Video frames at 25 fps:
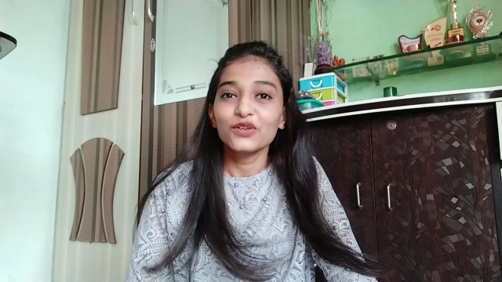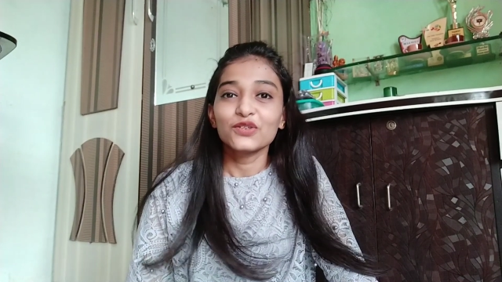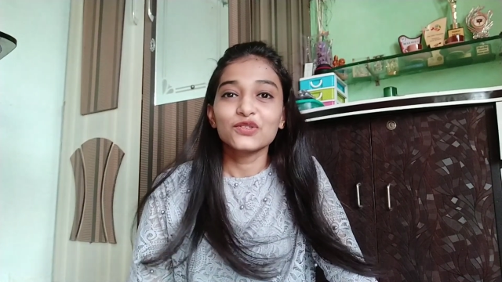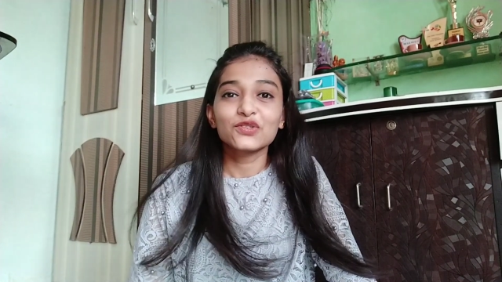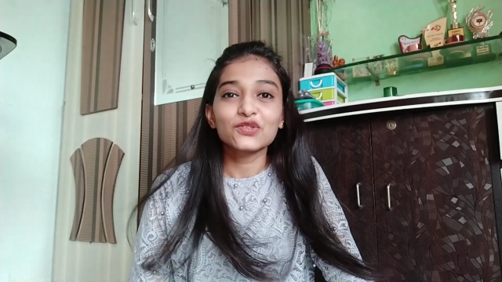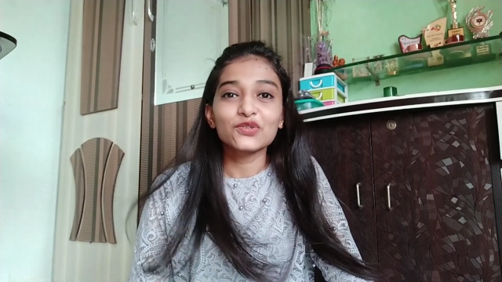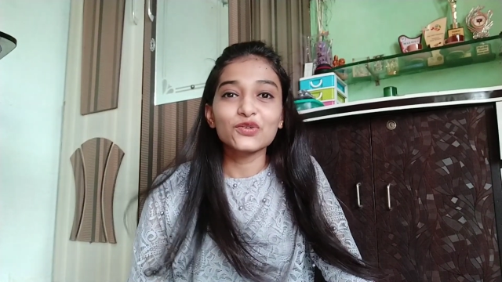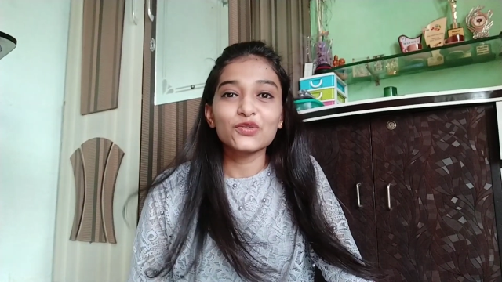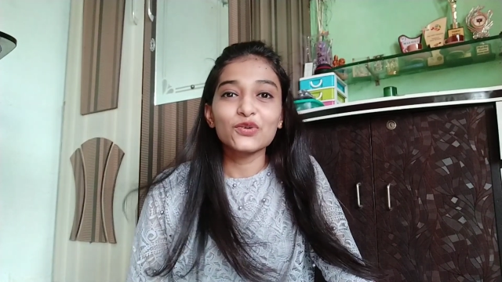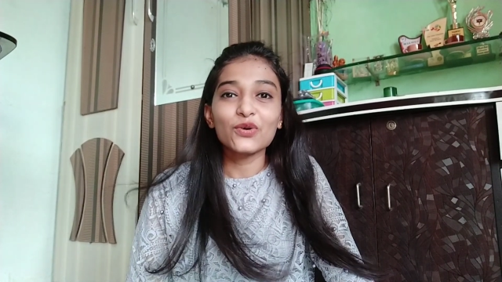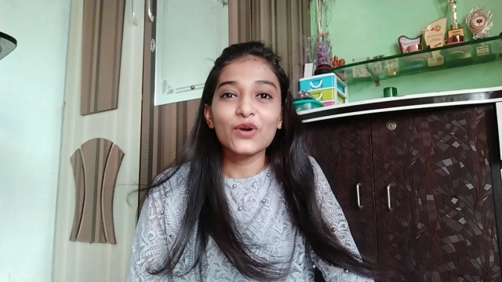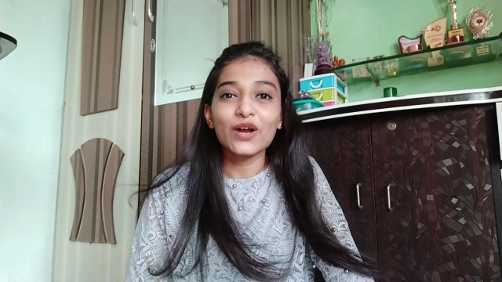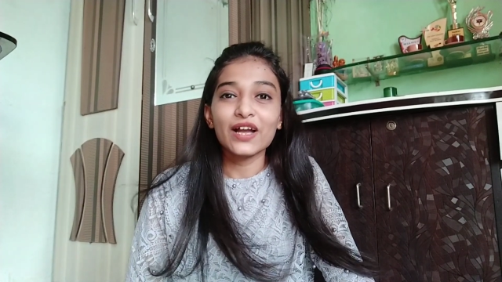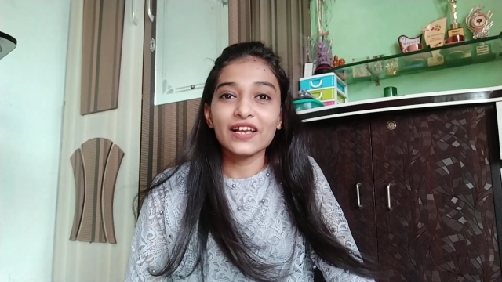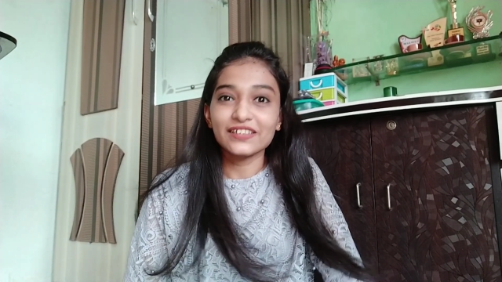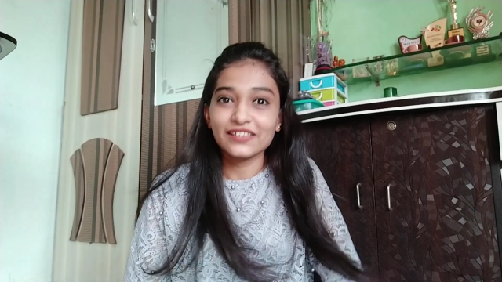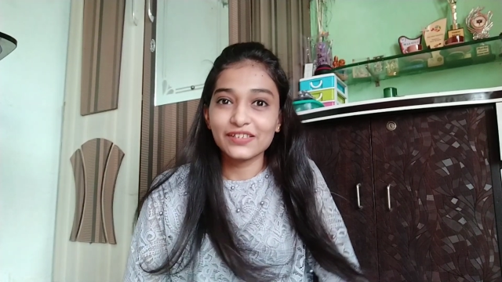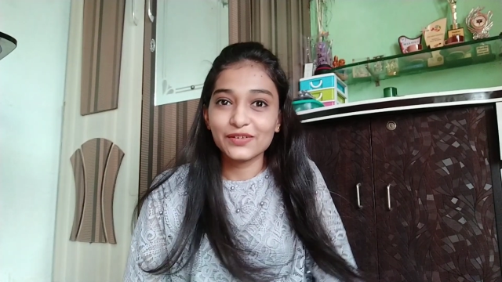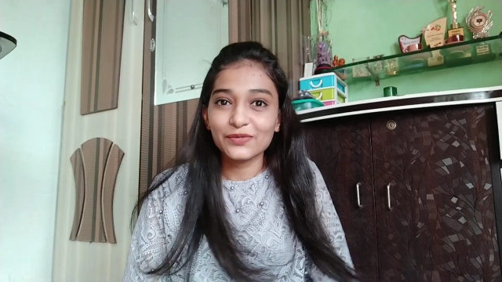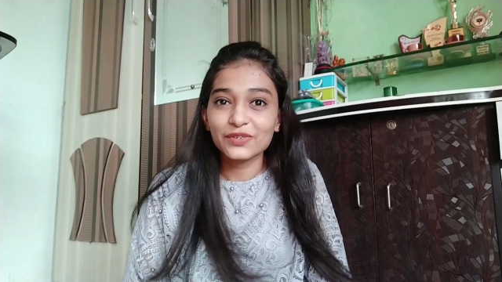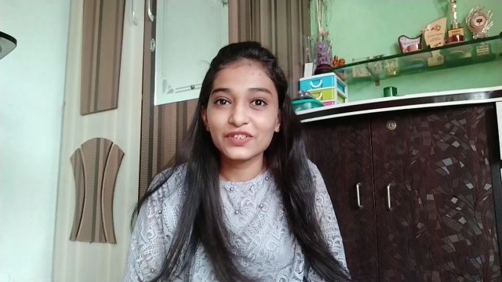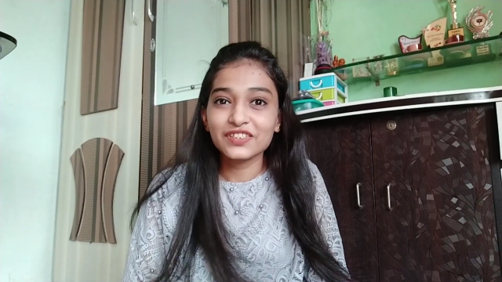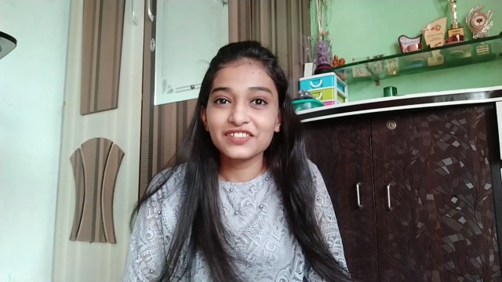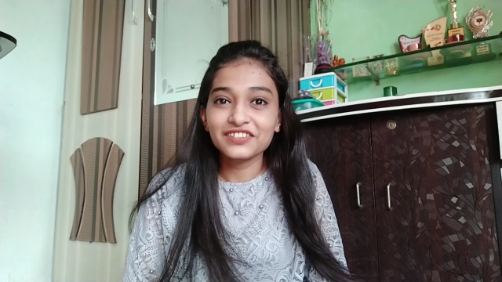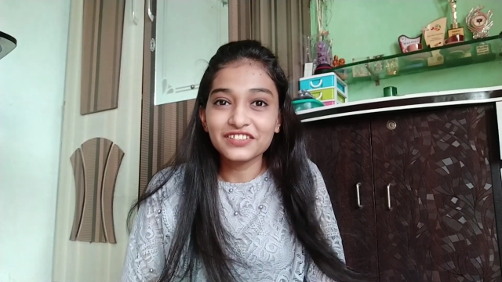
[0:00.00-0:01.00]
So as
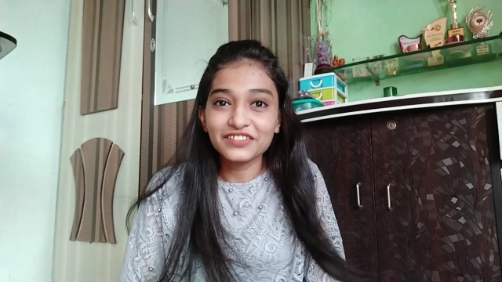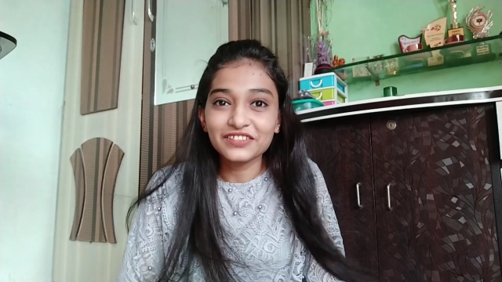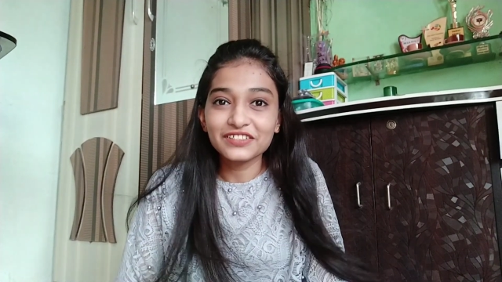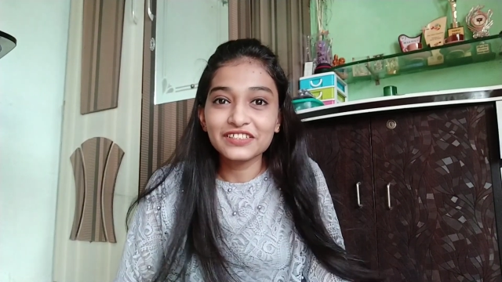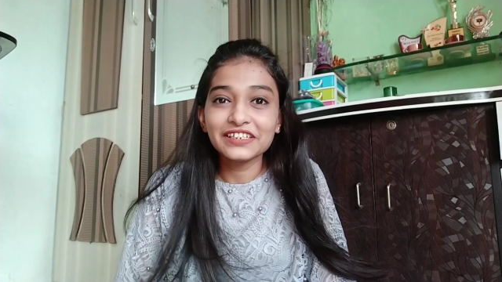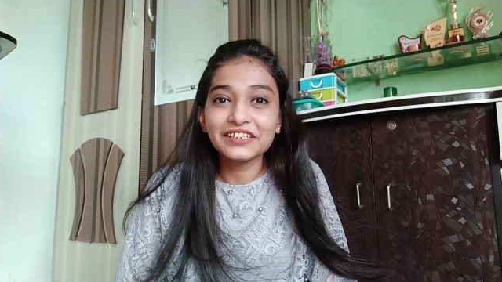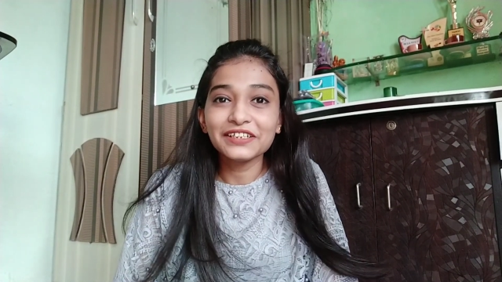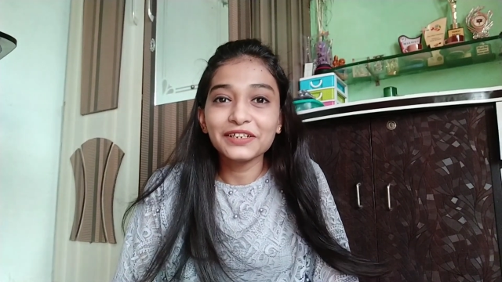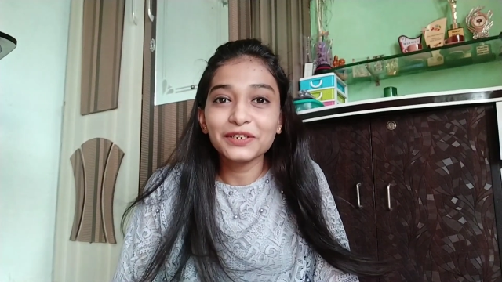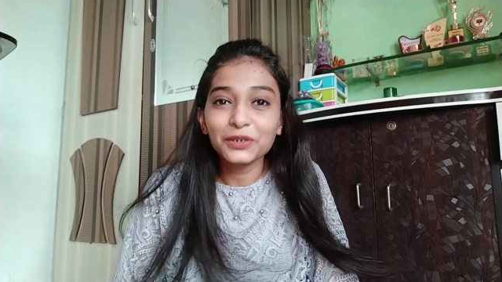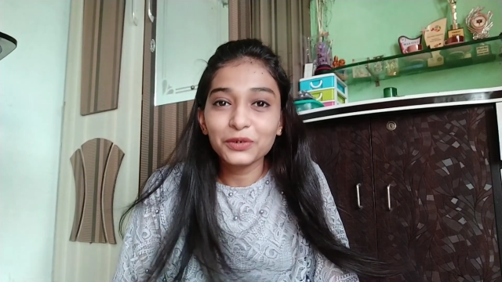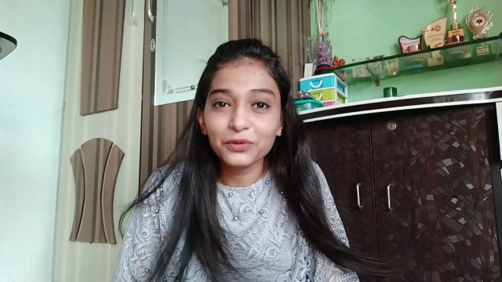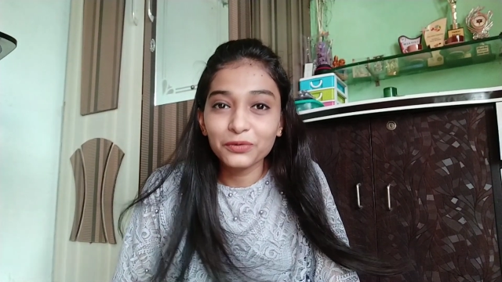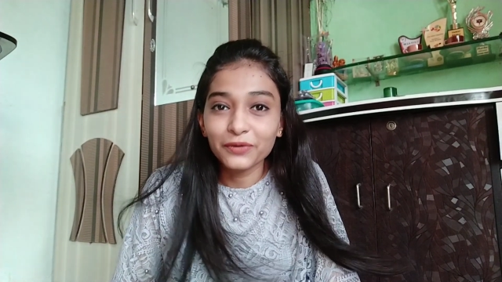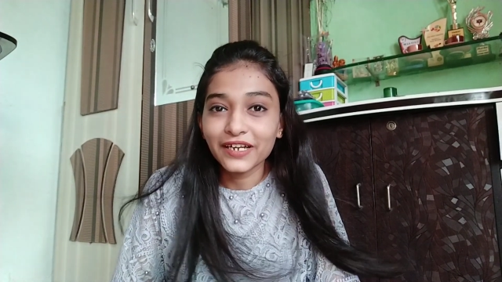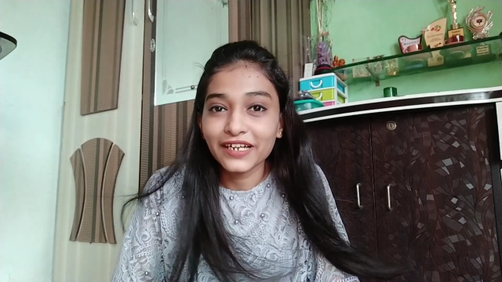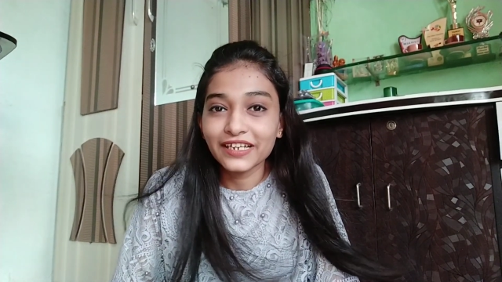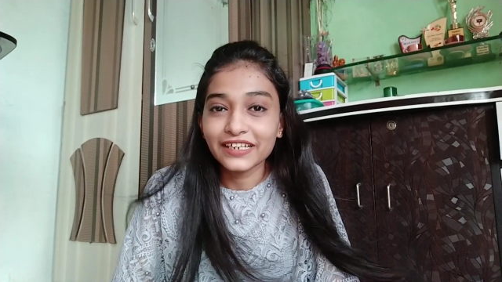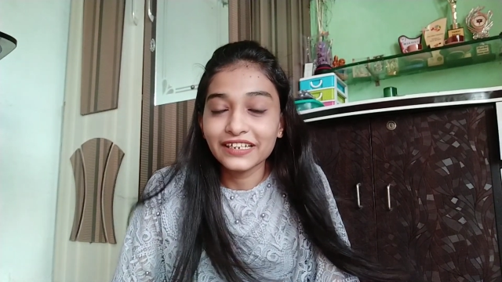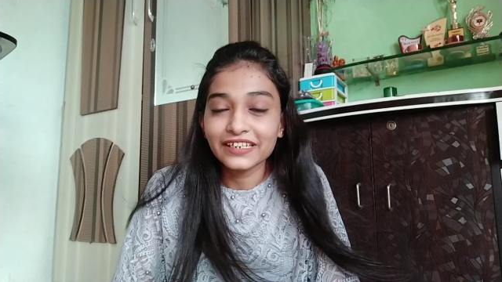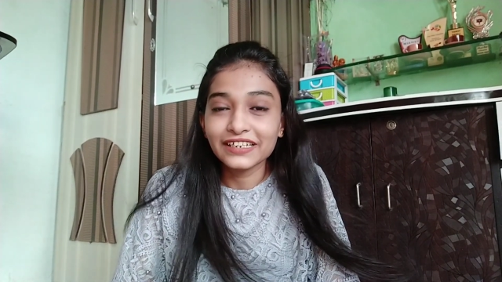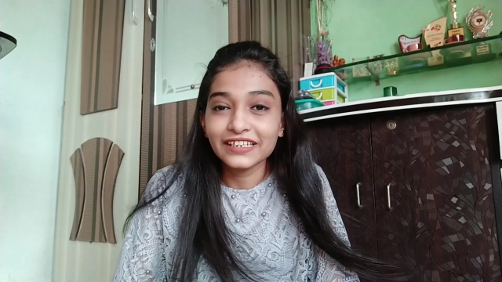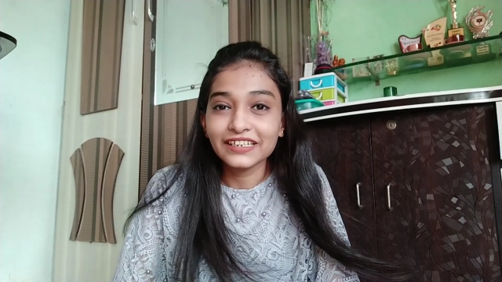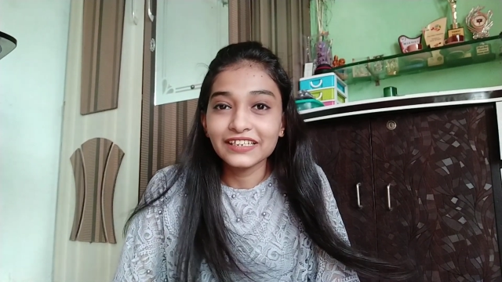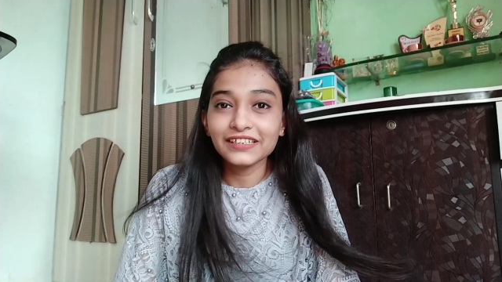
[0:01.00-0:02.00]
I was turning
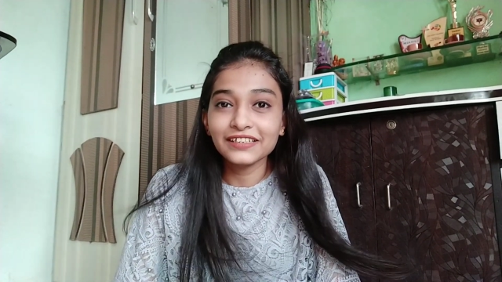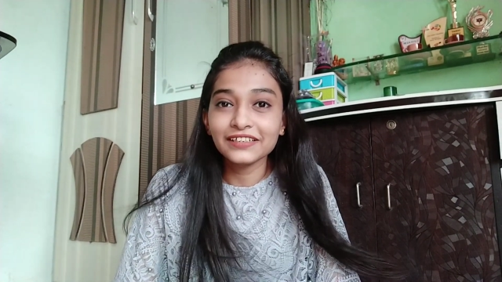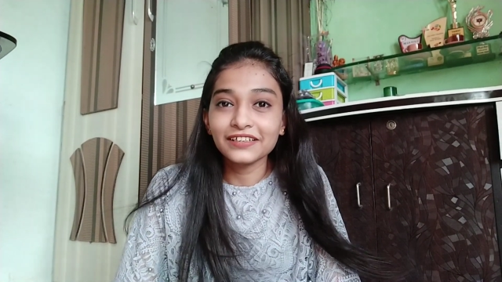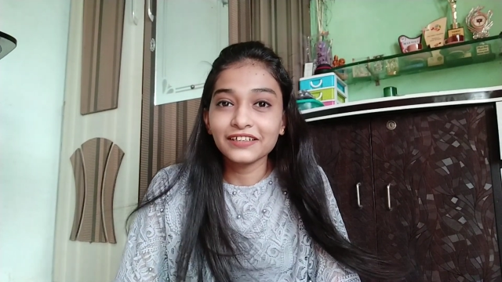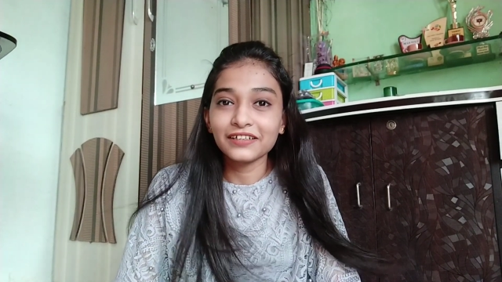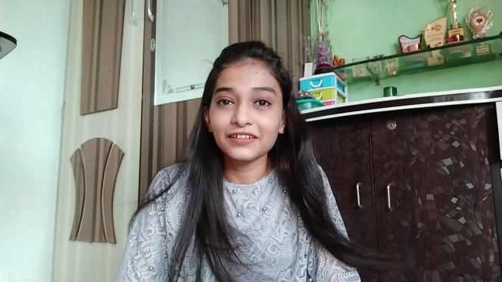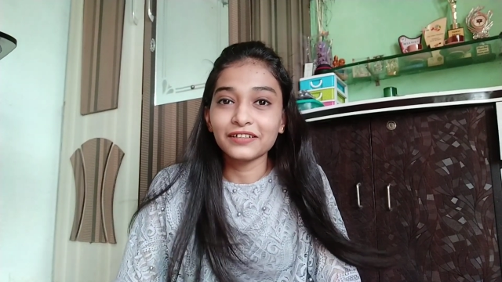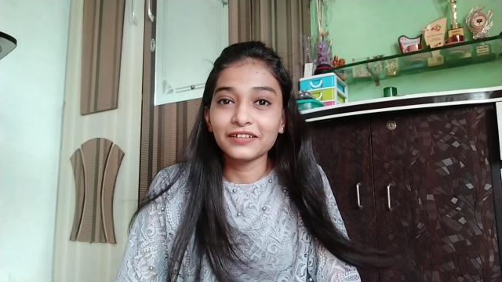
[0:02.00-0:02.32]
20,